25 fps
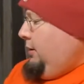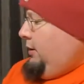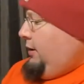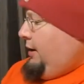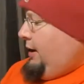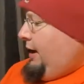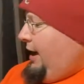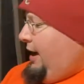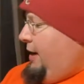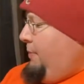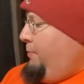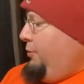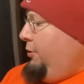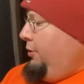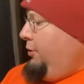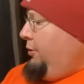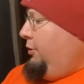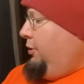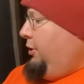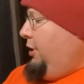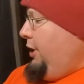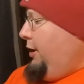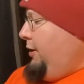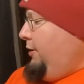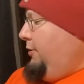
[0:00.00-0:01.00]
Hyper
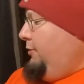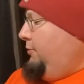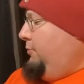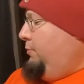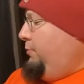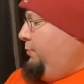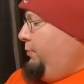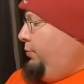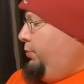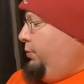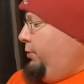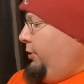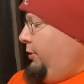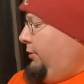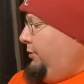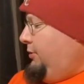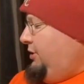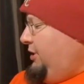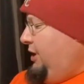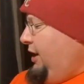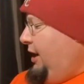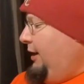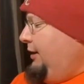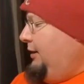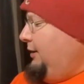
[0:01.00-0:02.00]
Coat
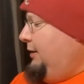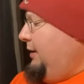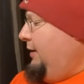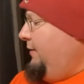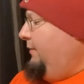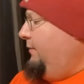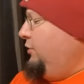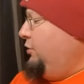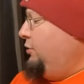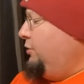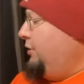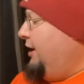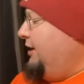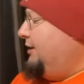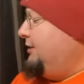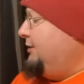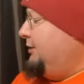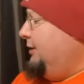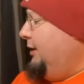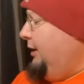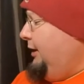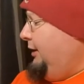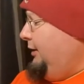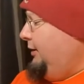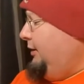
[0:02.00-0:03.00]
Protective
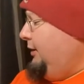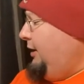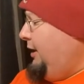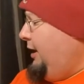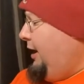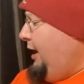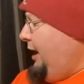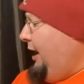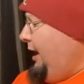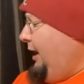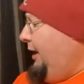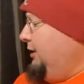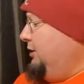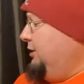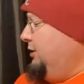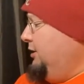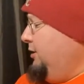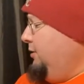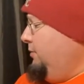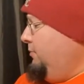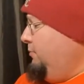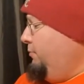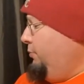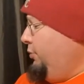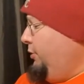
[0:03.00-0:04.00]
Dressing,
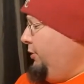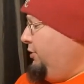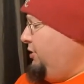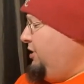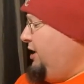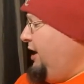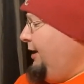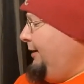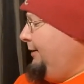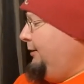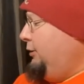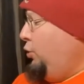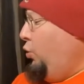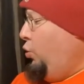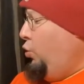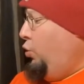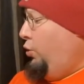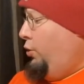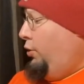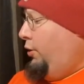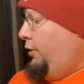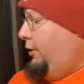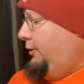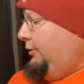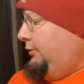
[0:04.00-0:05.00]
Agent
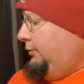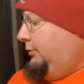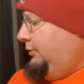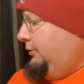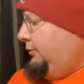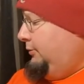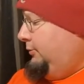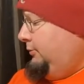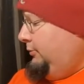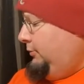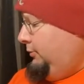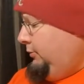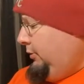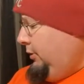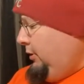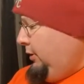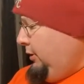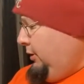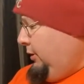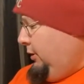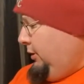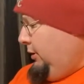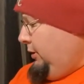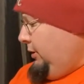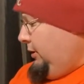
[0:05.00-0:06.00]
Protector.
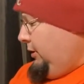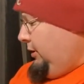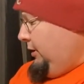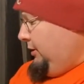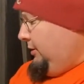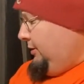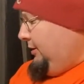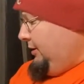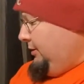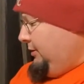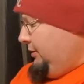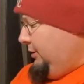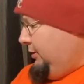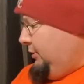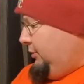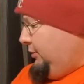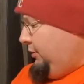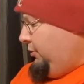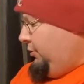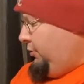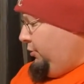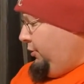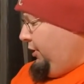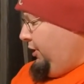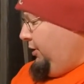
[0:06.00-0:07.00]
It says
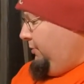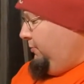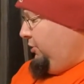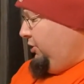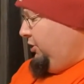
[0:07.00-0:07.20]
Extreme